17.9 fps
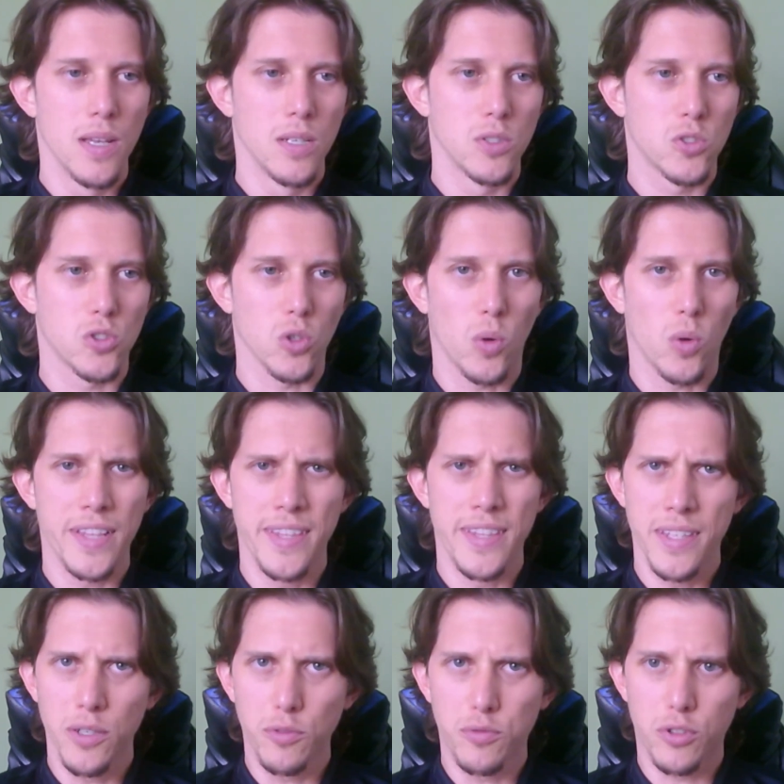So I
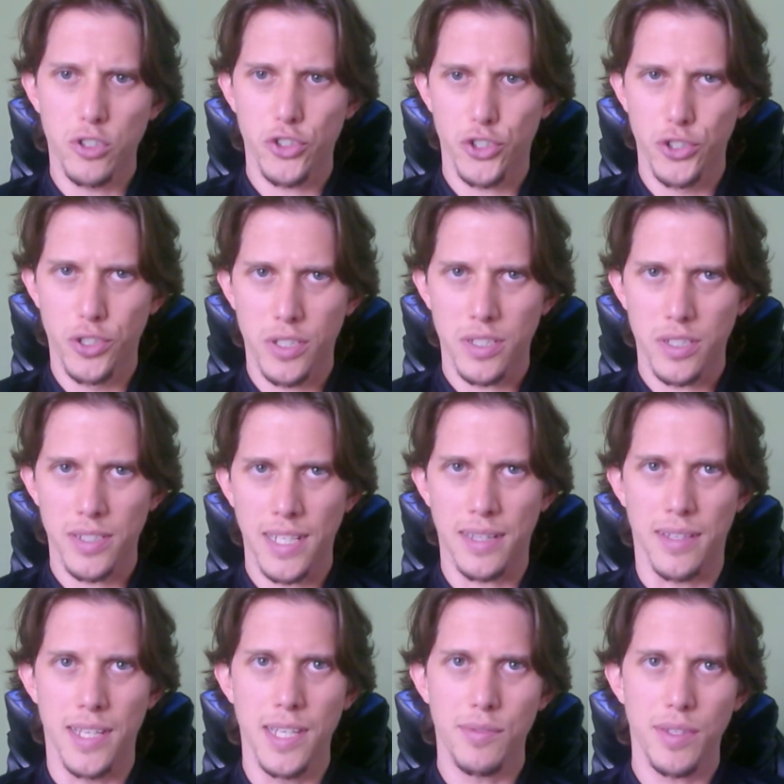knew for sure
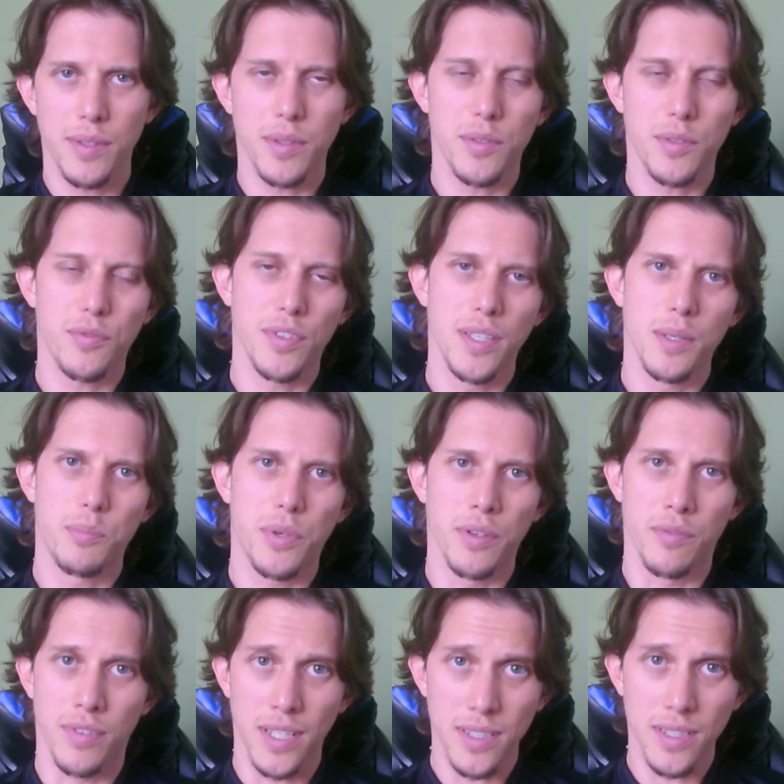that even if he
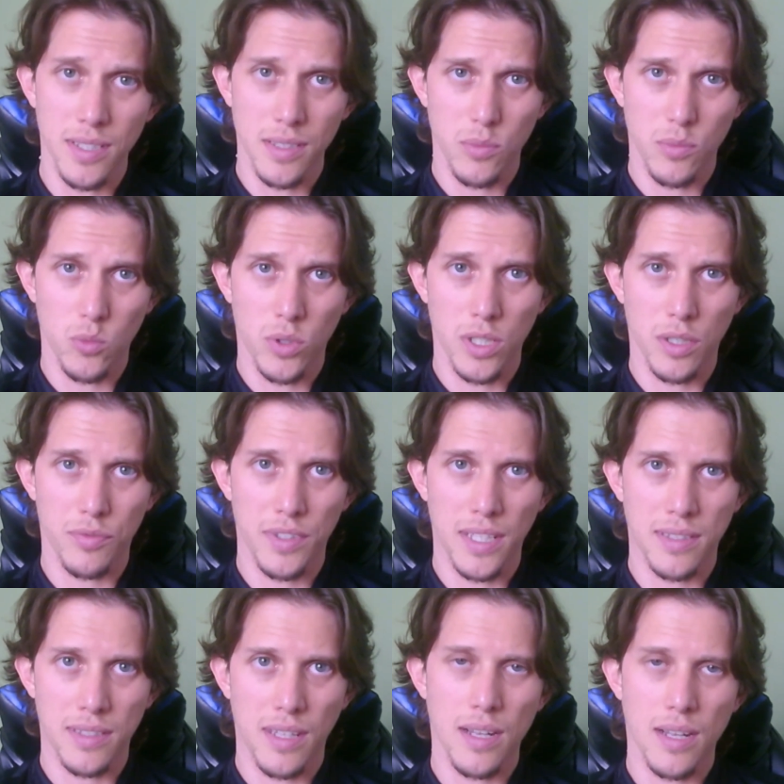prevented one of
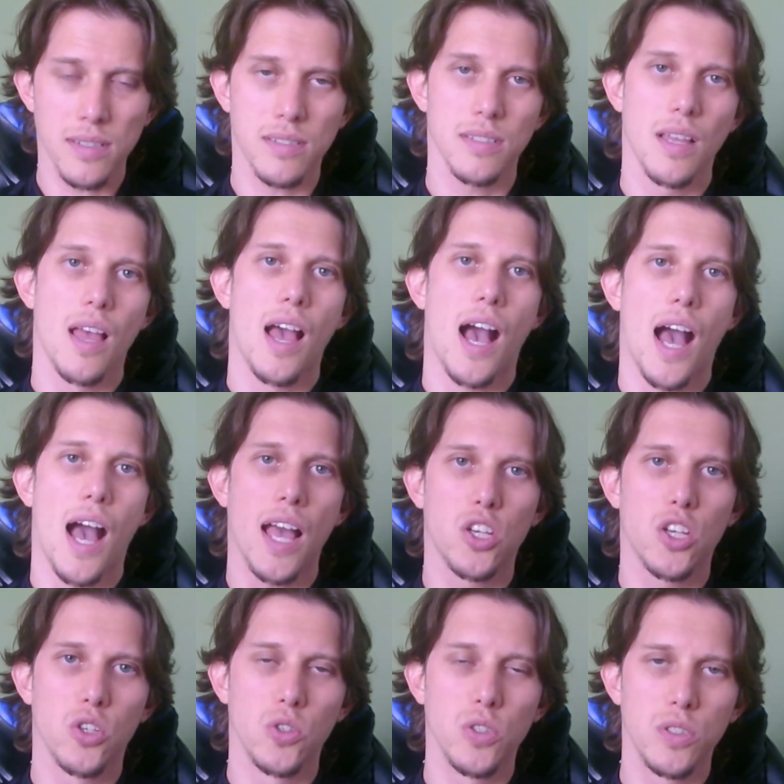the attacks, I
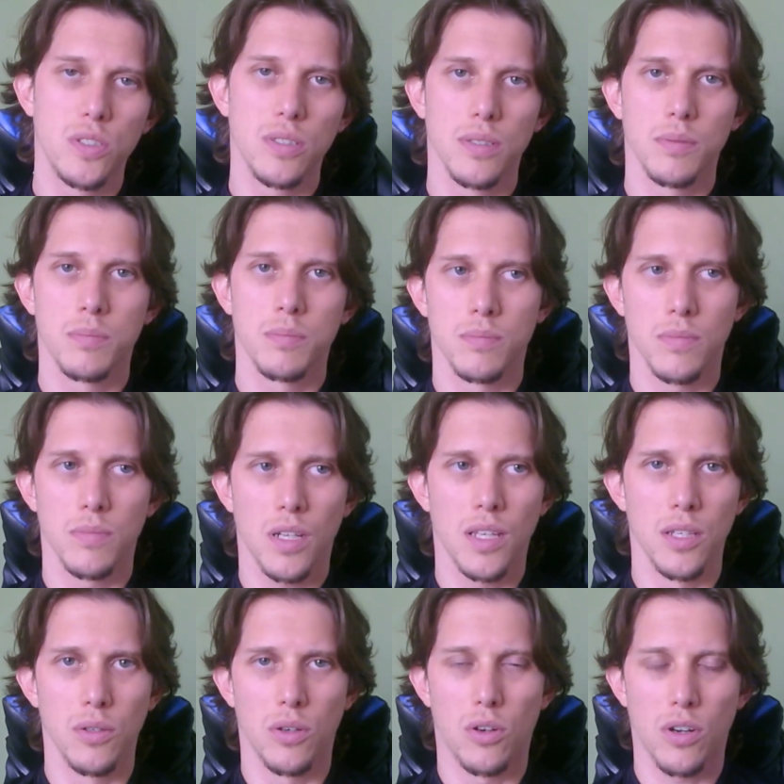could
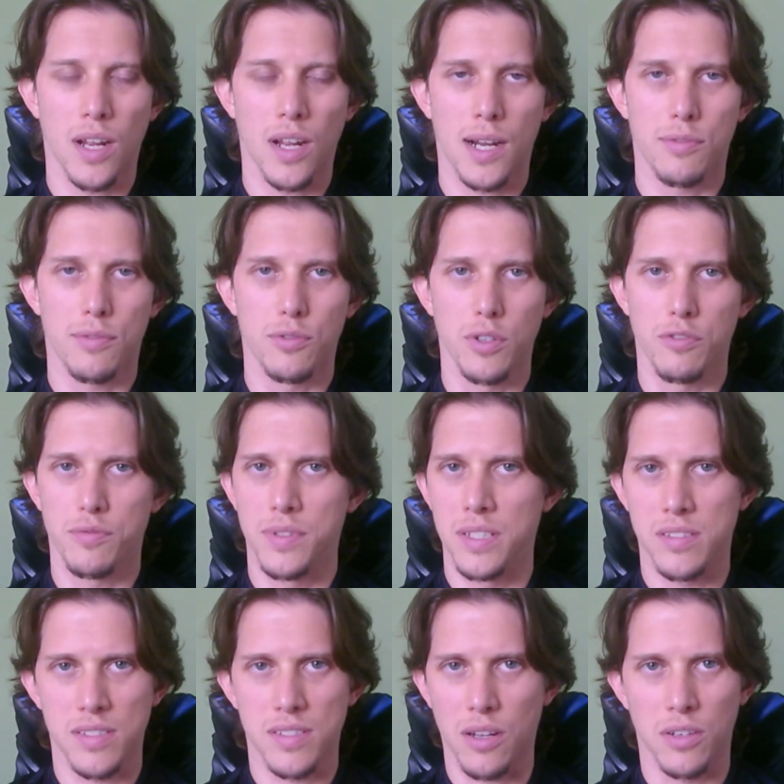kill Horgath with
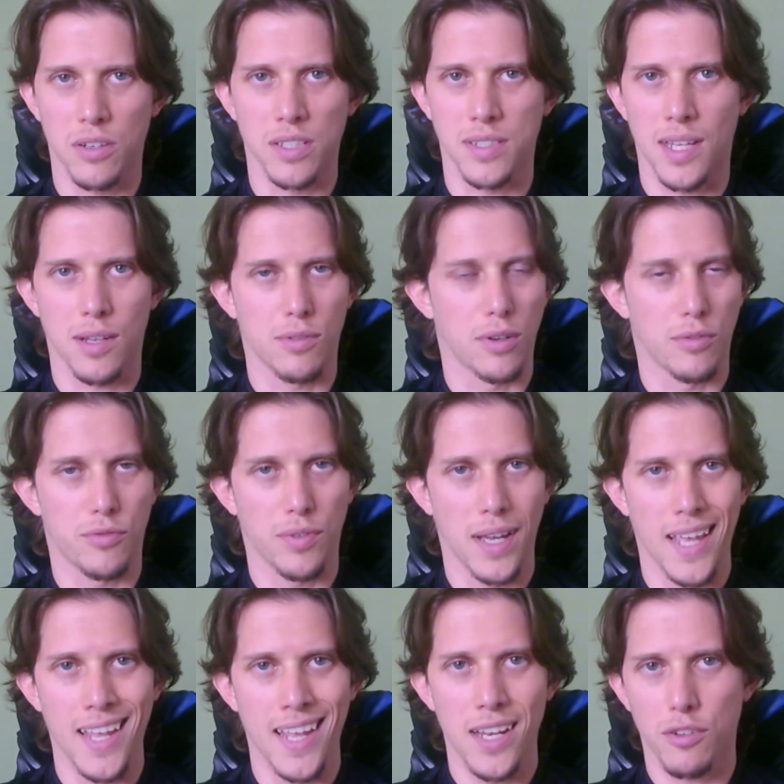the second attack of
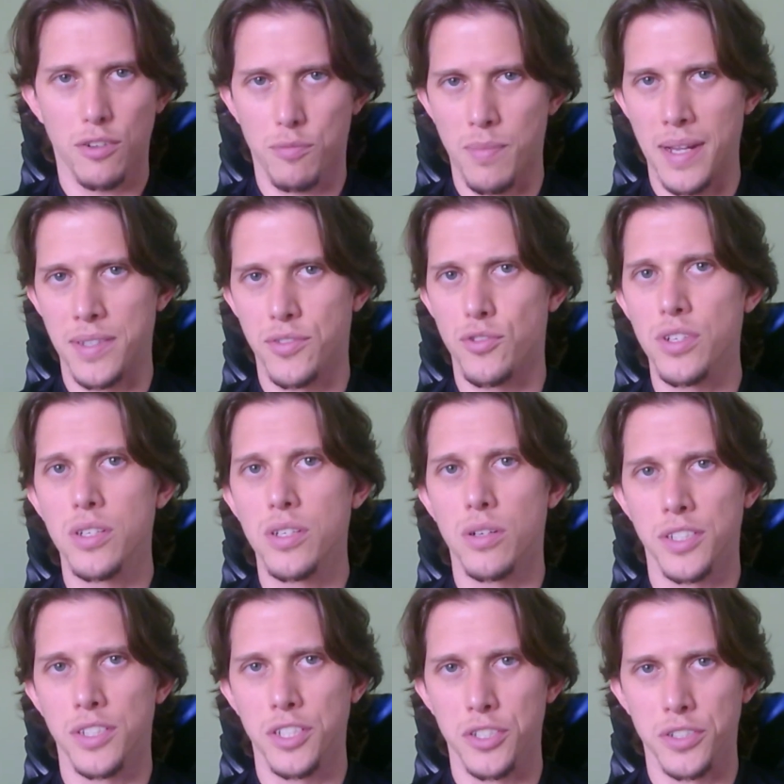any of my 3
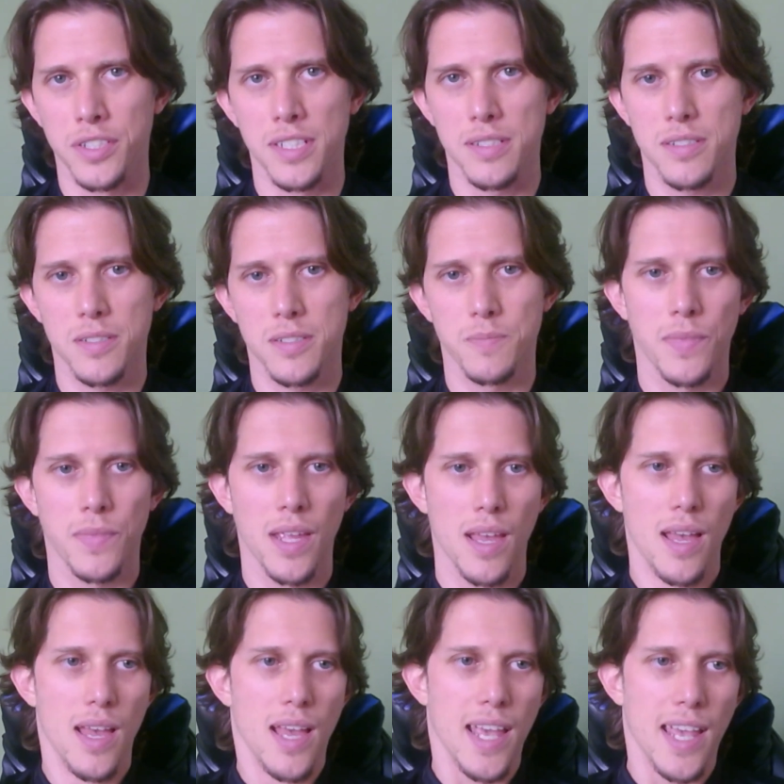other units.
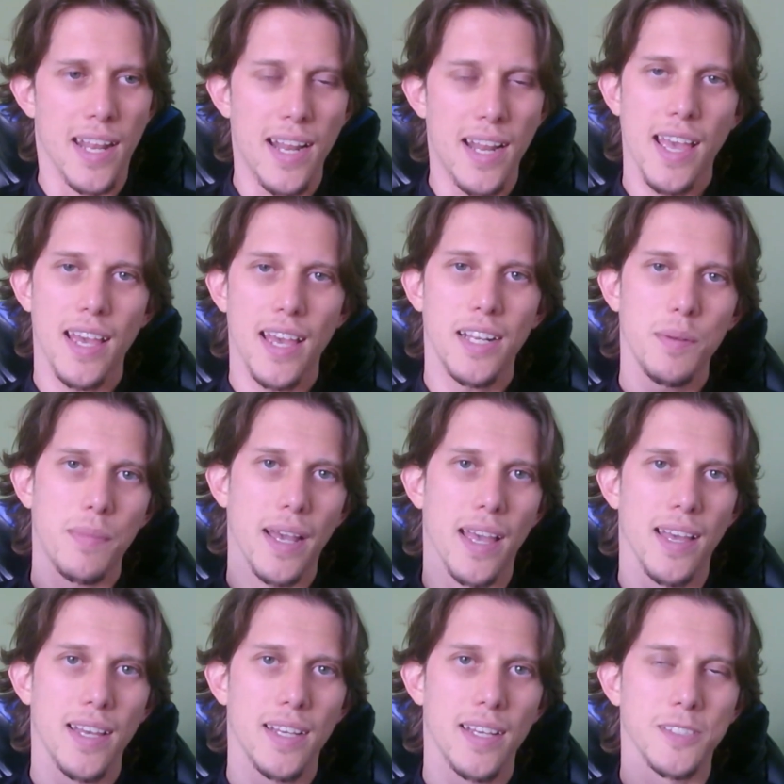And I had in my
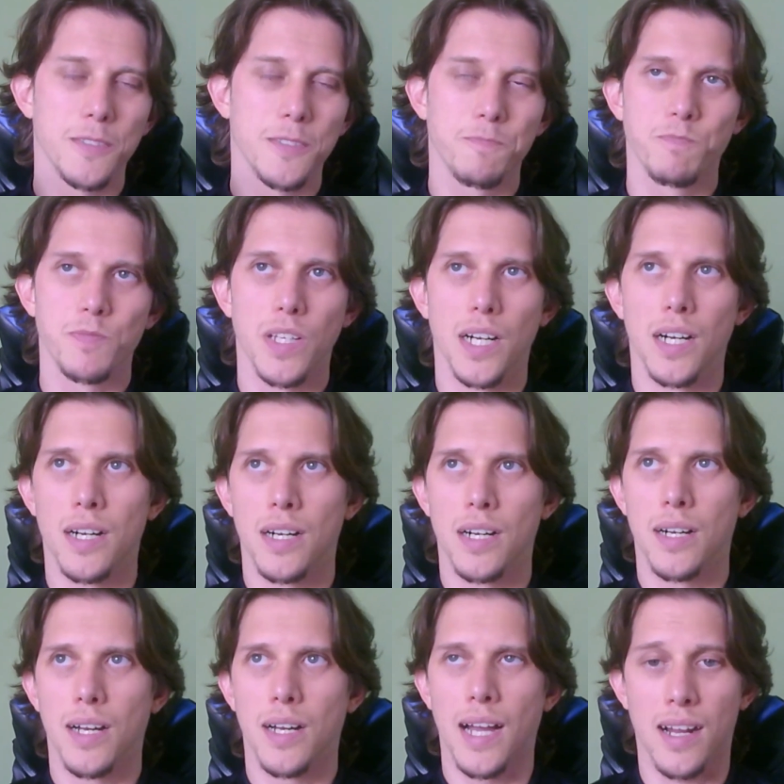hand
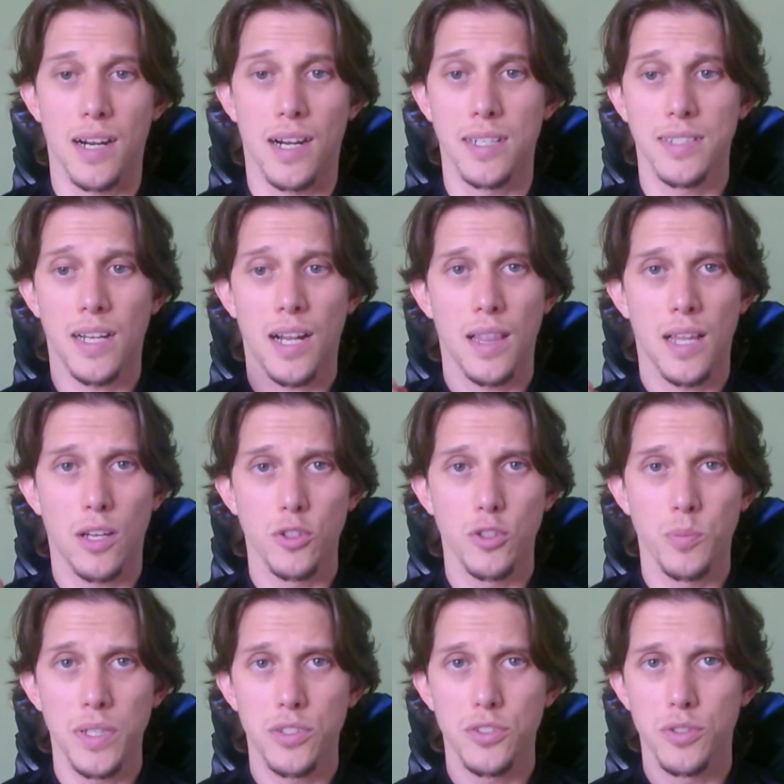a card that
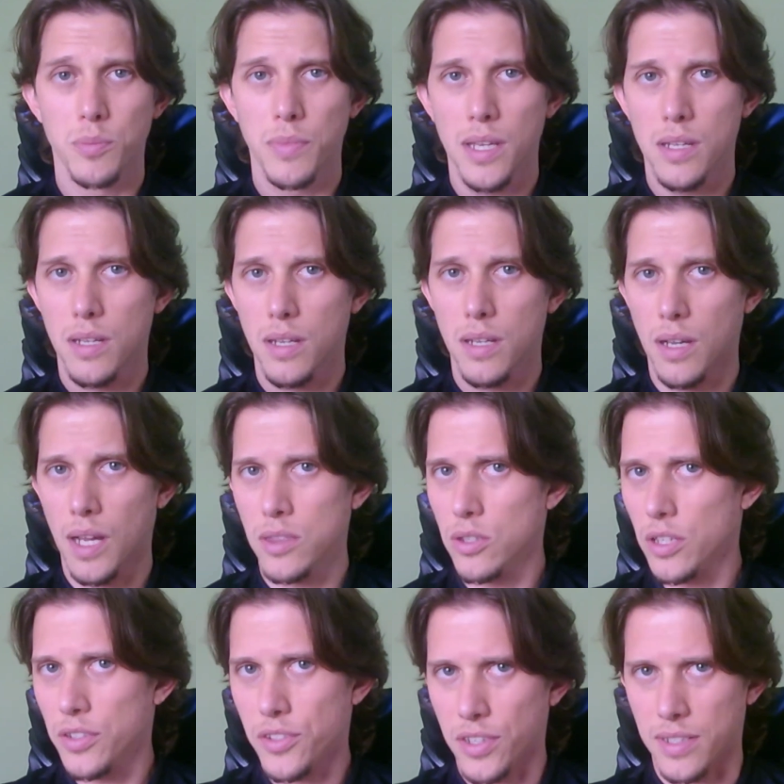allowed me to make
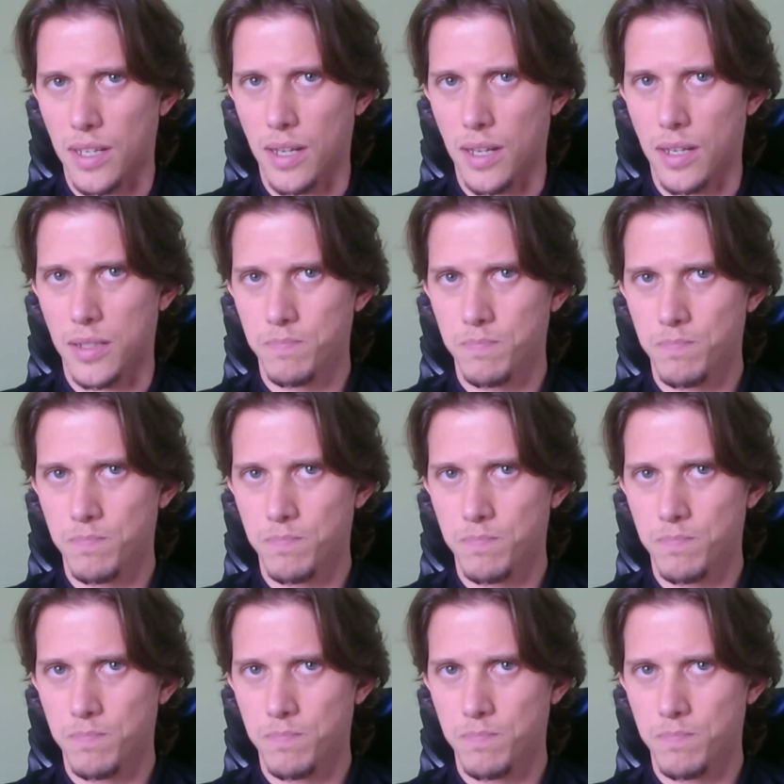another attack.